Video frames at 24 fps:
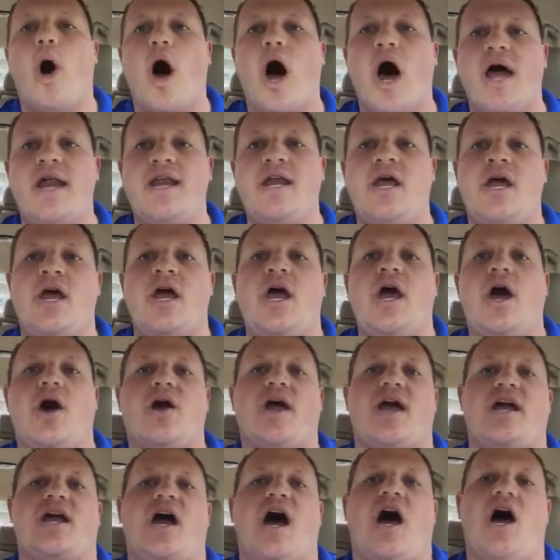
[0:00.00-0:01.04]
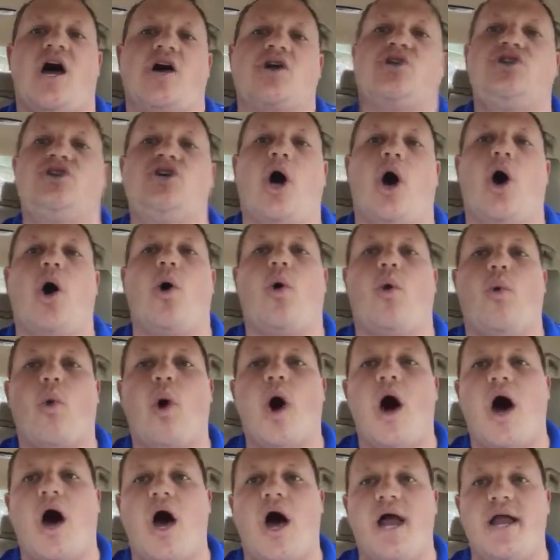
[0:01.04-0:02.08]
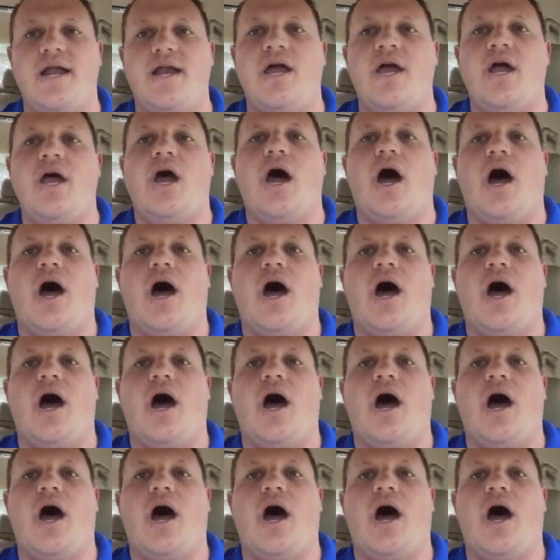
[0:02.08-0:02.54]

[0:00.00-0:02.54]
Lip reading: Hwang. Okay, Kang Chol Hwang